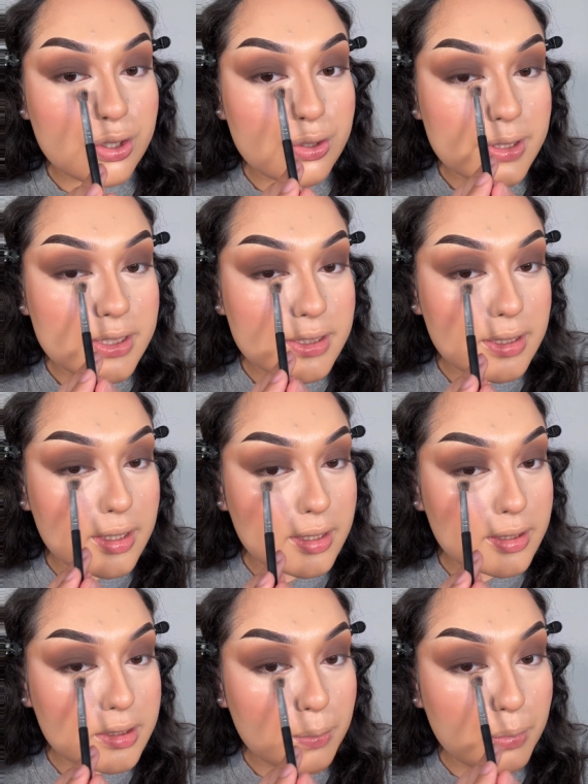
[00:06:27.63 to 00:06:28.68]
creasing
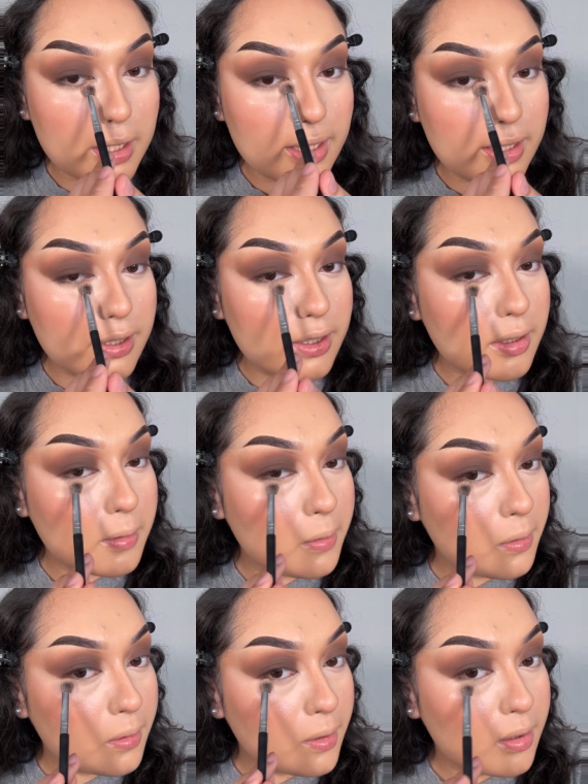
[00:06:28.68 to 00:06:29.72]
is blended
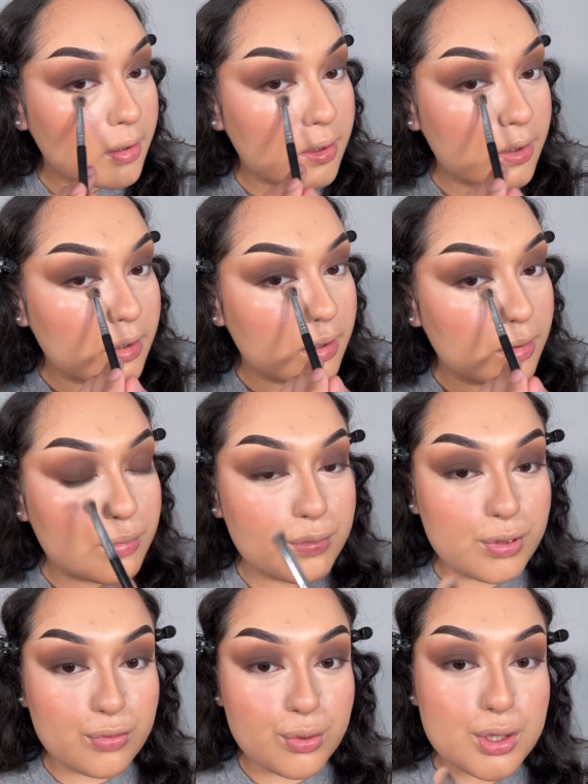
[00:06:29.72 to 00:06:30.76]

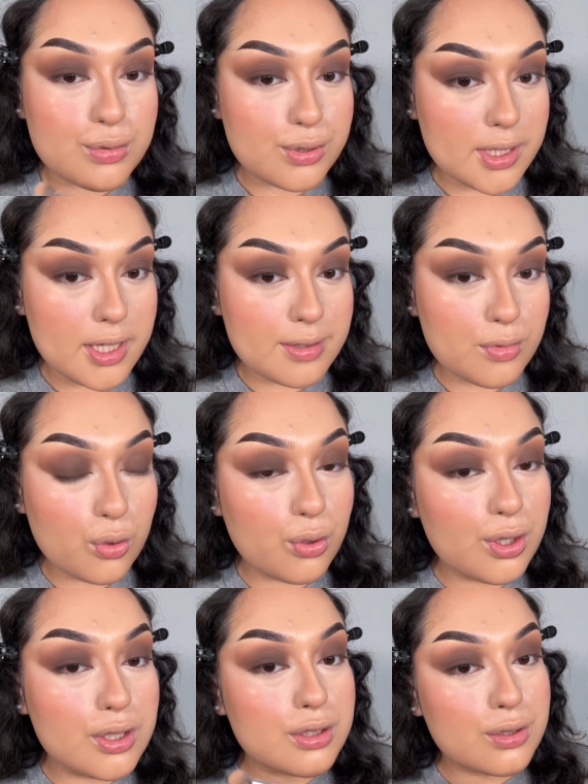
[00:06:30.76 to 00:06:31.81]
before you set, or
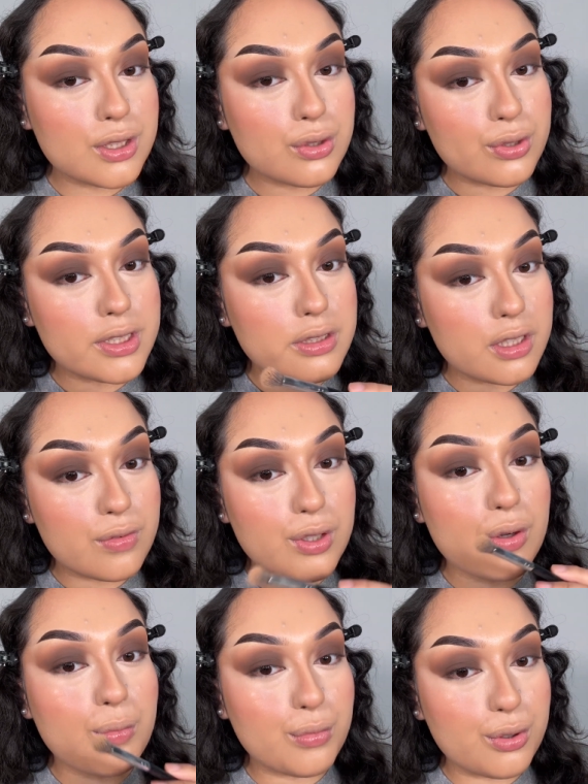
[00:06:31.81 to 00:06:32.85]
it's going to crease even
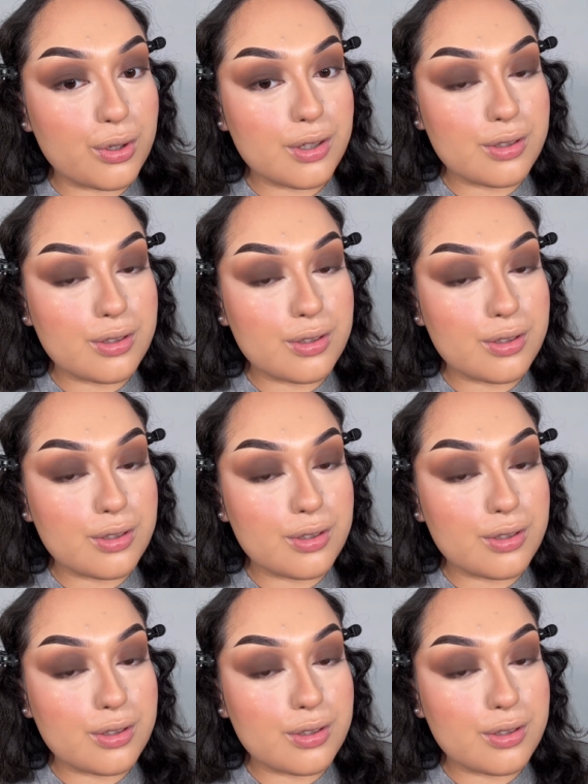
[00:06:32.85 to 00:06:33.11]
more.